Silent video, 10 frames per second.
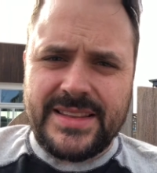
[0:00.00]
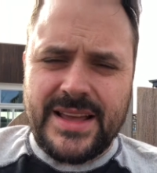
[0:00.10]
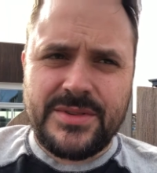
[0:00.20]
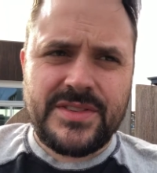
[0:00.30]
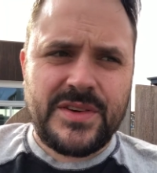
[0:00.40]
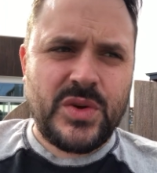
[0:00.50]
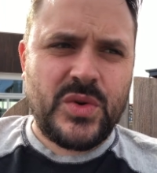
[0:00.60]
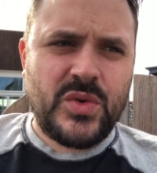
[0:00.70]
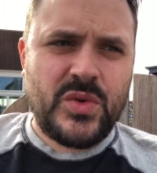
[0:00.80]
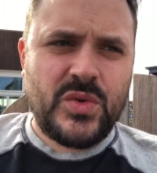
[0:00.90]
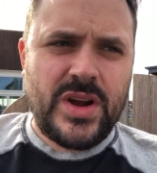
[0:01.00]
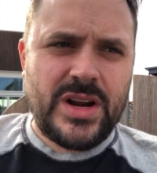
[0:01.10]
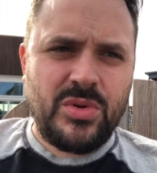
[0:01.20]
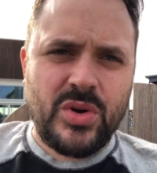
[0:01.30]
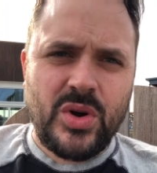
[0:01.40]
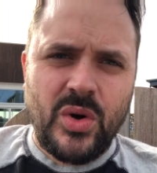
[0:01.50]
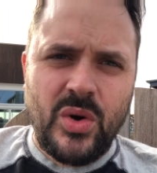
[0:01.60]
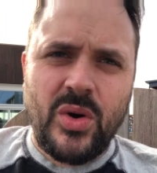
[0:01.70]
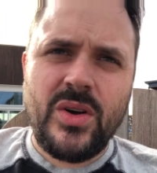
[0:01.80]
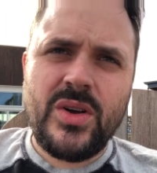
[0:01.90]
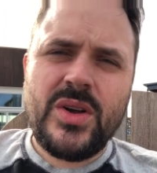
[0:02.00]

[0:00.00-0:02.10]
That was an incredible goal